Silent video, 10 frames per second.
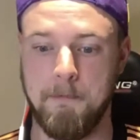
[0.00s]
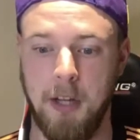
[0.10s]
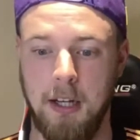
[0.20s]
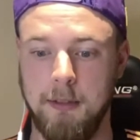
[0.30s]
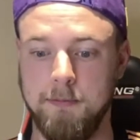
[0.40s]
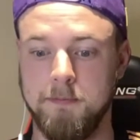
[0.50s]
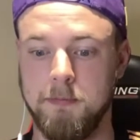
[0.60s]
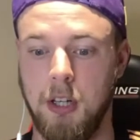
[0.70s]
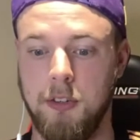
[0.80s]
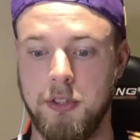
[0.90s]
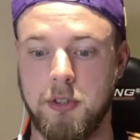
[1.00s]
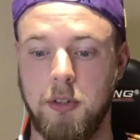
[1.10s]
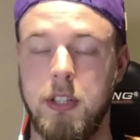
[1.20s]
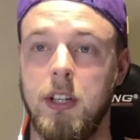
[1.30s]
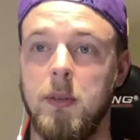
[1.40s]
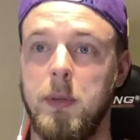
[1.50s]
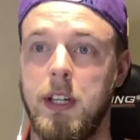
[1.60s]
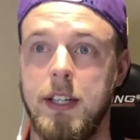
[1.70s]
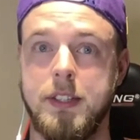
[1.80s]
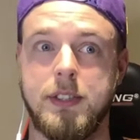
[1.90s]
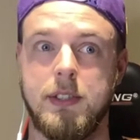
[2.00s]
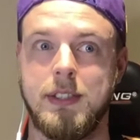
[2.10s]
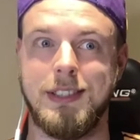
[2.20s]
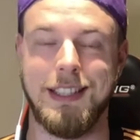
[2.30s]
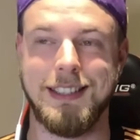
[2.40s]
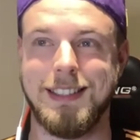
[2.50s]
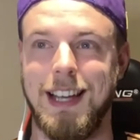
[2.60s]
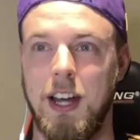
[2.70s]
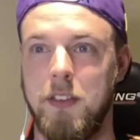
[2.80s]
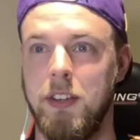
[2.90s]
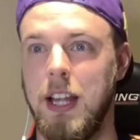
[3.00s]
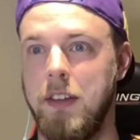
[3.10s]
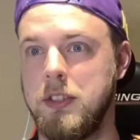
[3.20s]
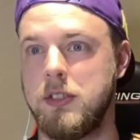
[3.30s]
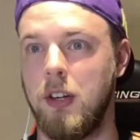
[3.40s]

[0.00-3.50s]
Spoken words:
on the screen here, because 6 out of 11